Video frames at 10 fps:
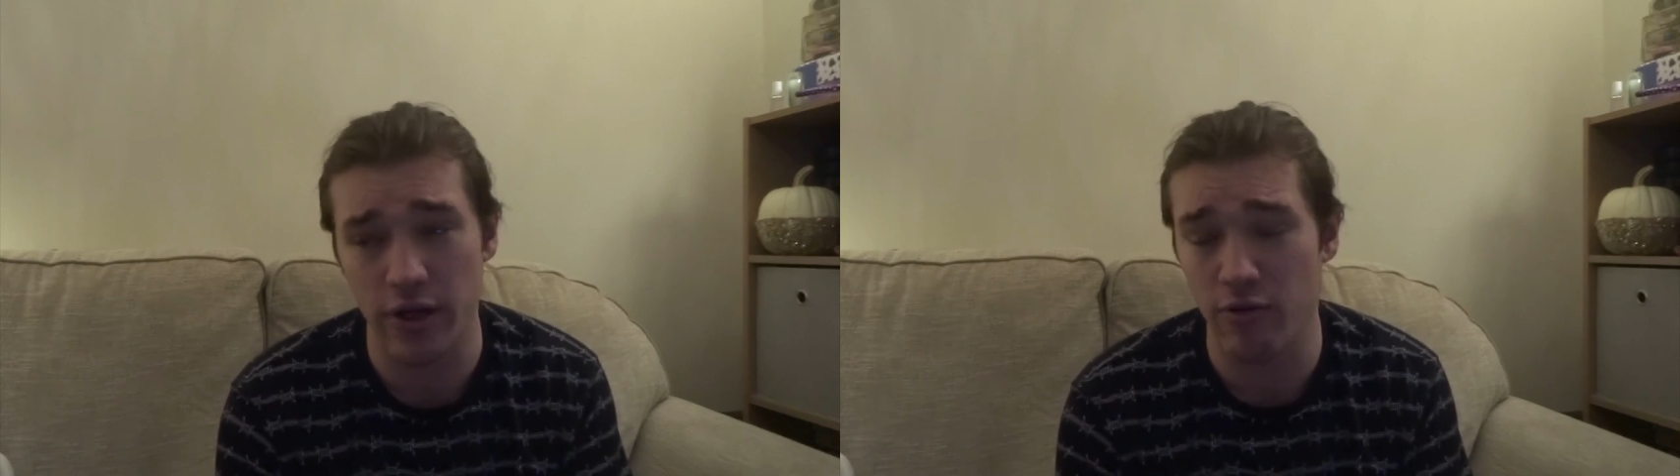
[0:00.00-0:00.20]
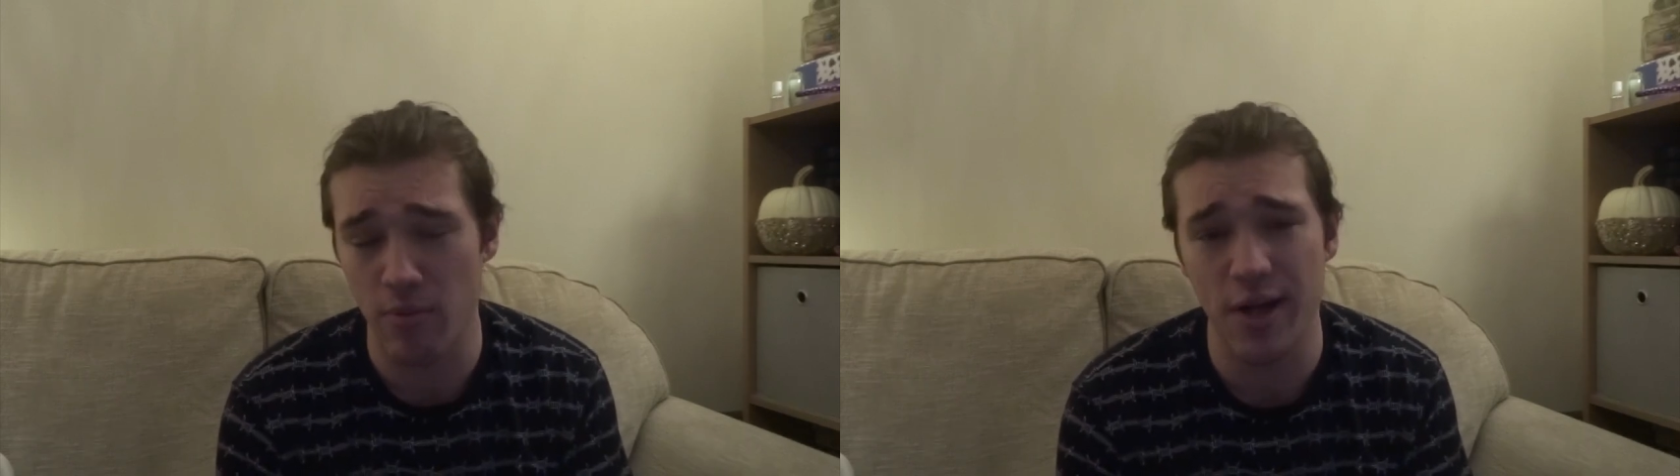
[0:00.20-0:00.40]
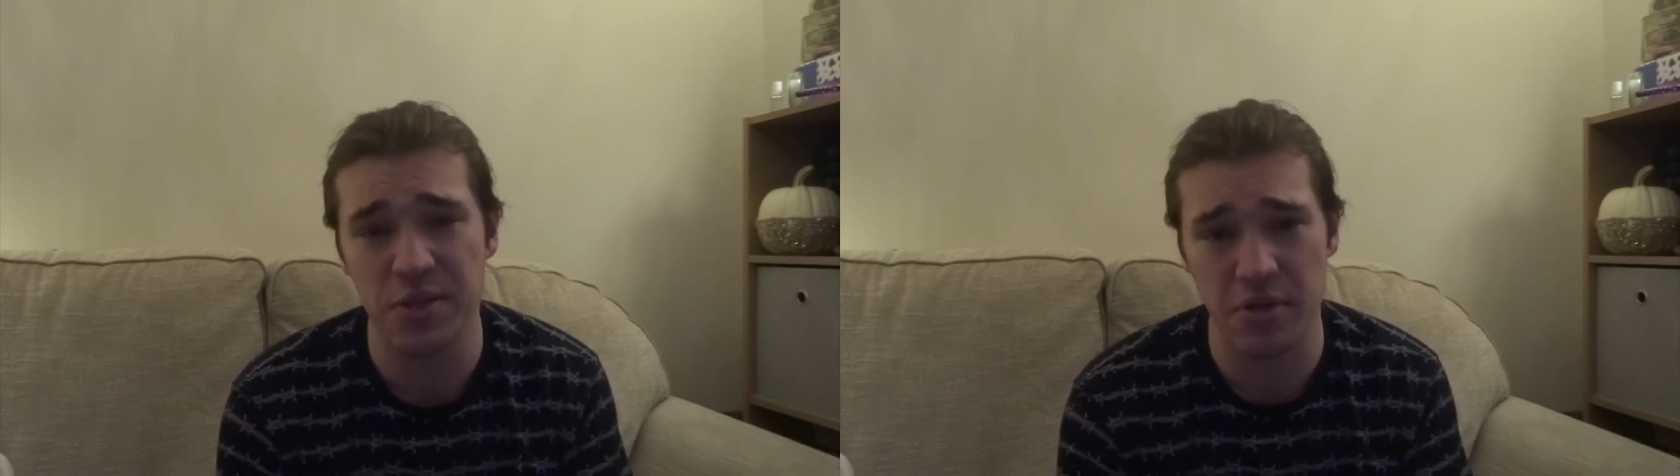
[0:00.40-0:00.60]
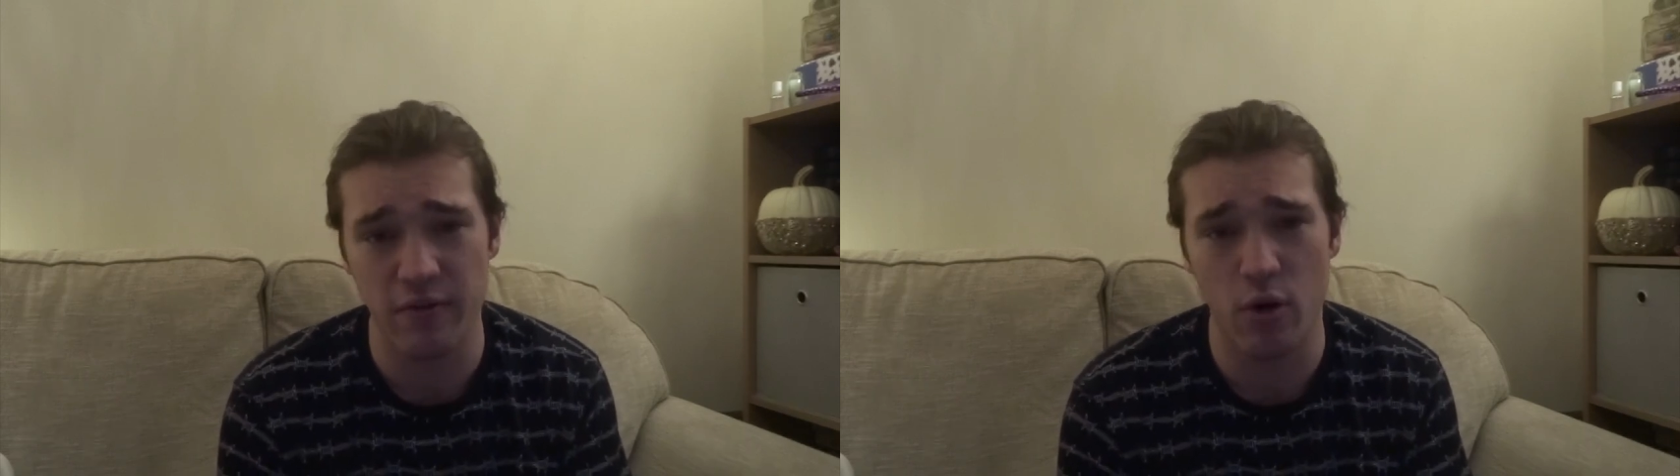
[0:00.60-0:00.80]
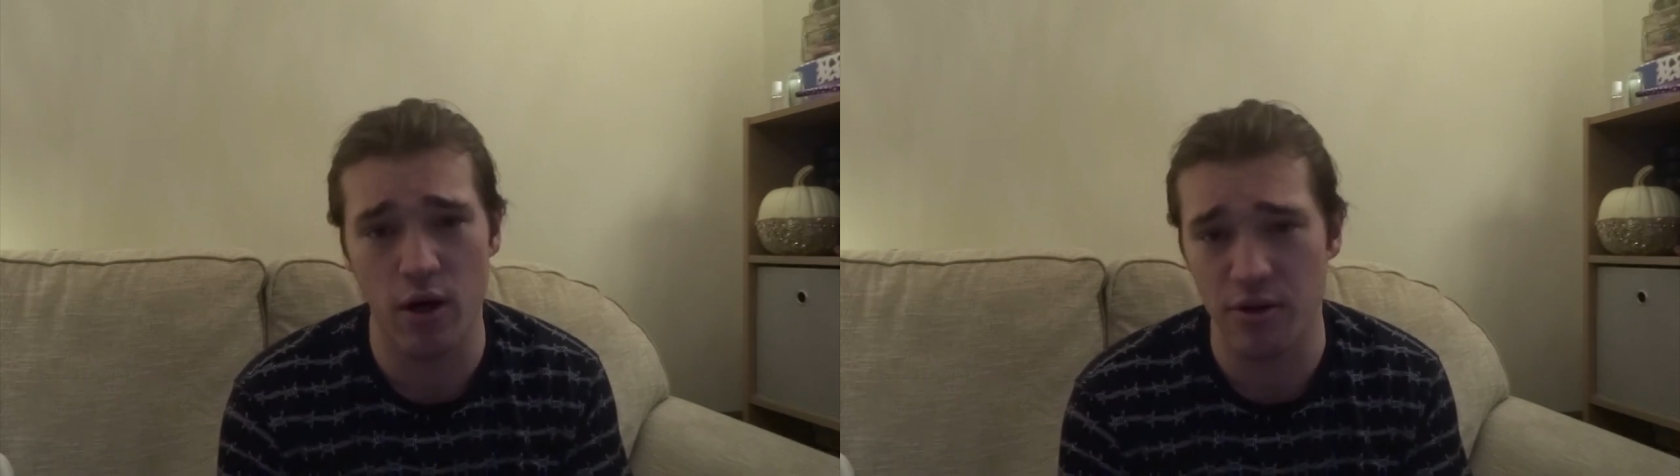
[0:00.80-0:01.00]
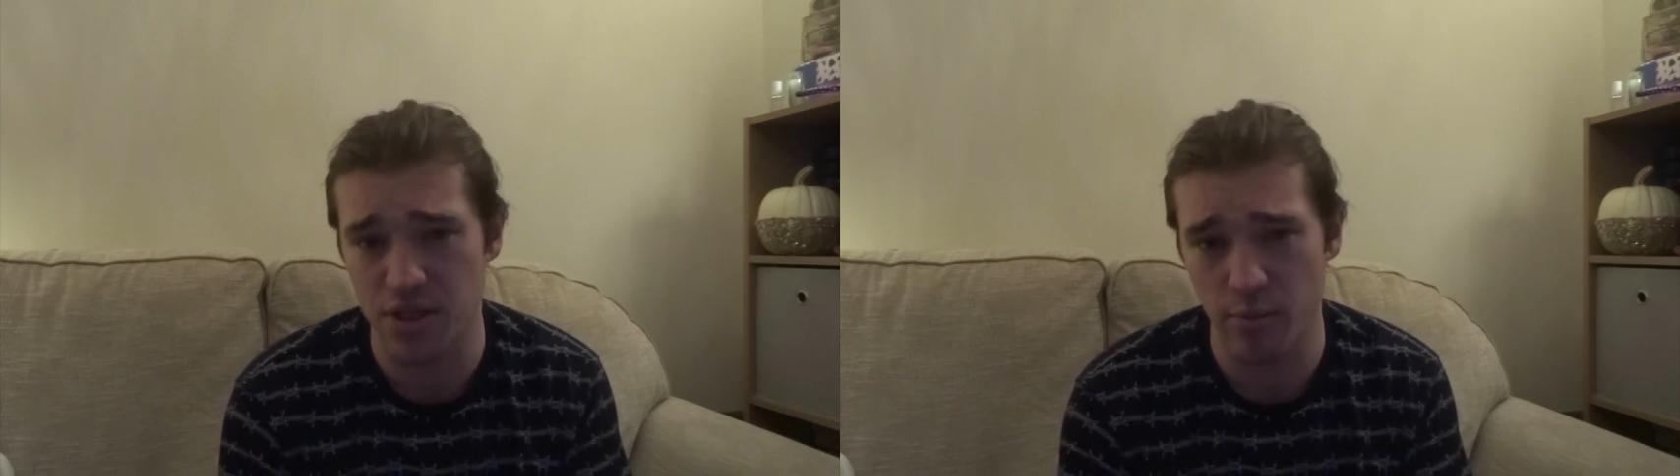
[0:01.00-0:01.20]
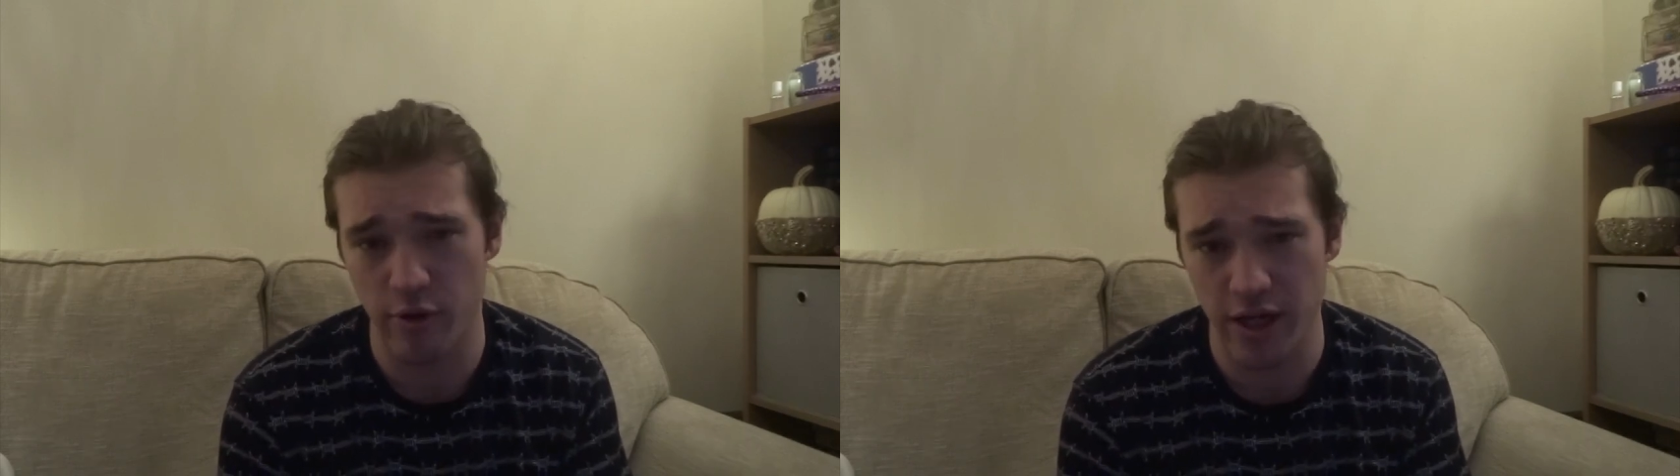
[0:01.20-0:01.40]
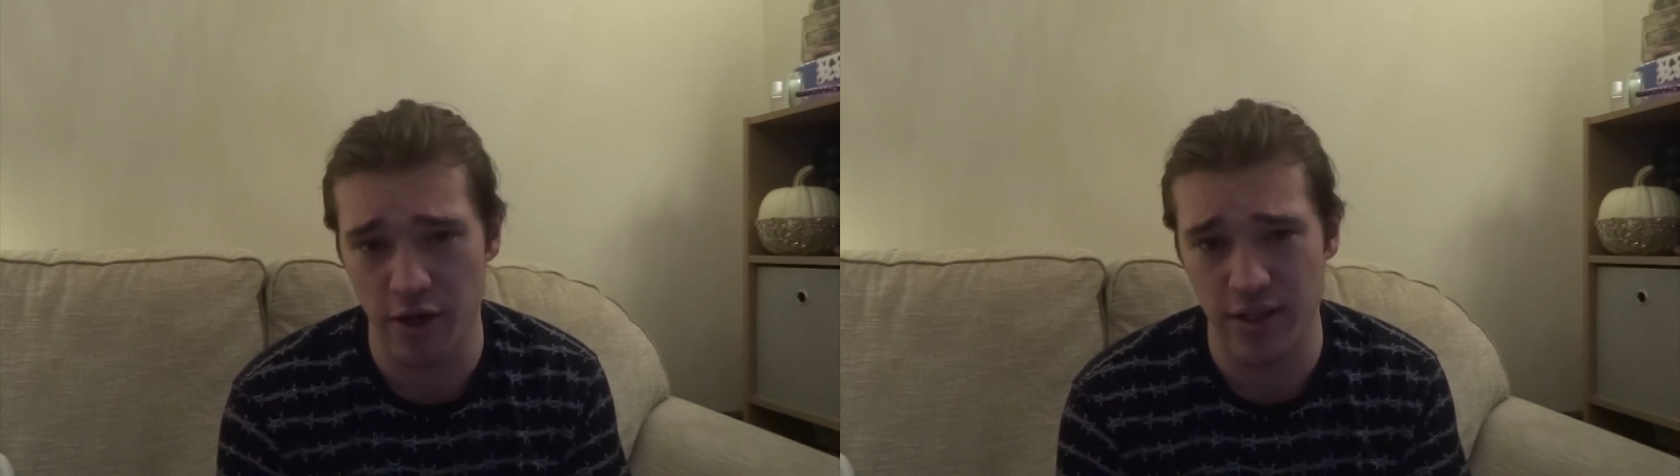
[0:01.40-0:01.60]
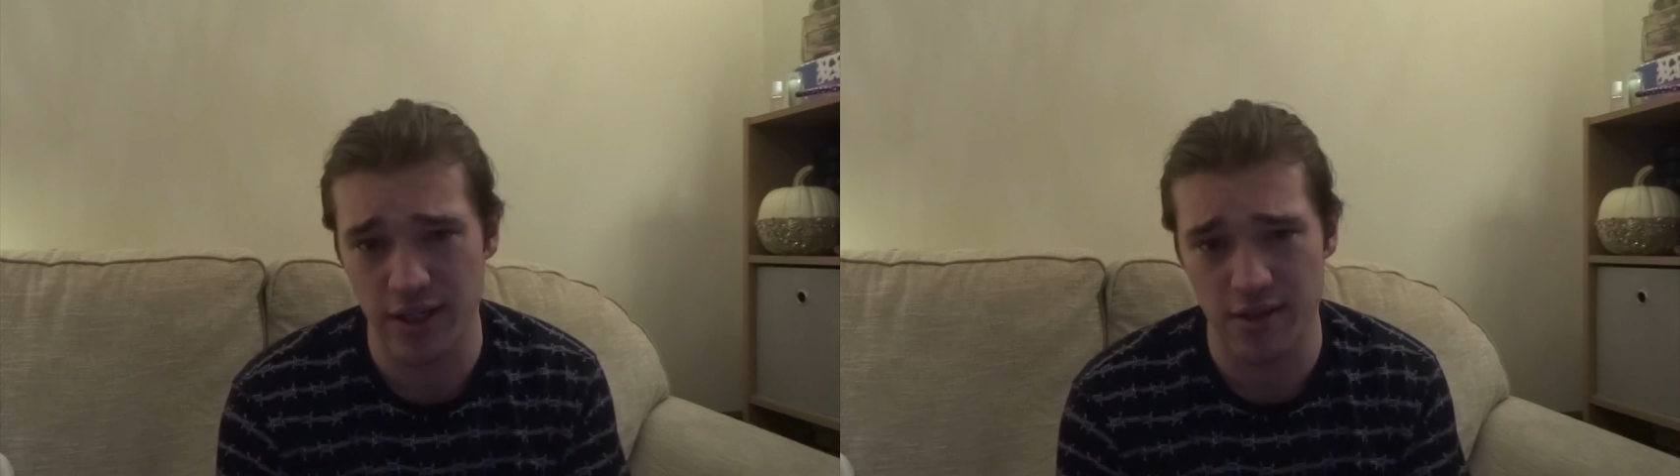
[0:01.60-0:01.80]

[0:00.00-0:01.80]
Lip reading: It reminds me of what Jose Mourinho did